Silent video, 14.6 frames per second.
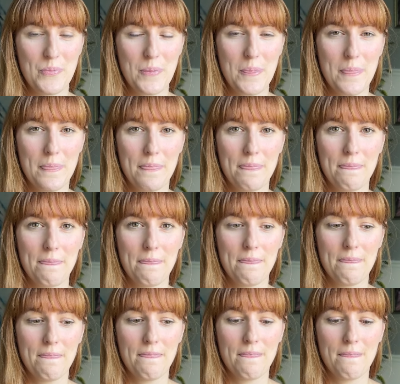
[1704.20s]

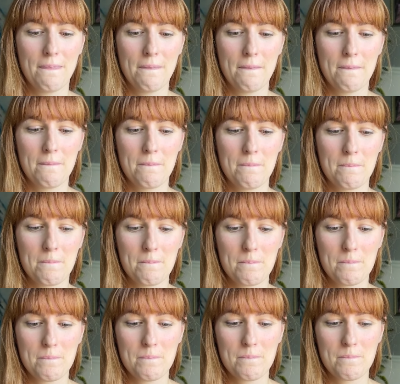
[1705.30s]

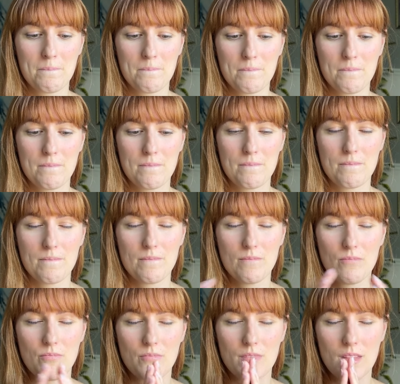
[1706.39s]

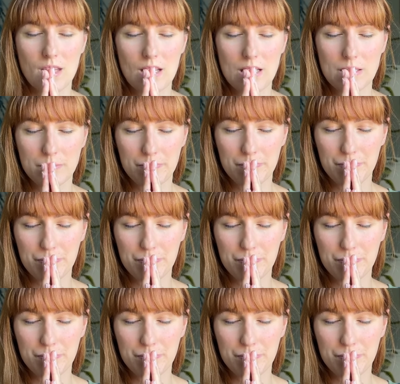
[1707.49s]
No one is speaking in this clip.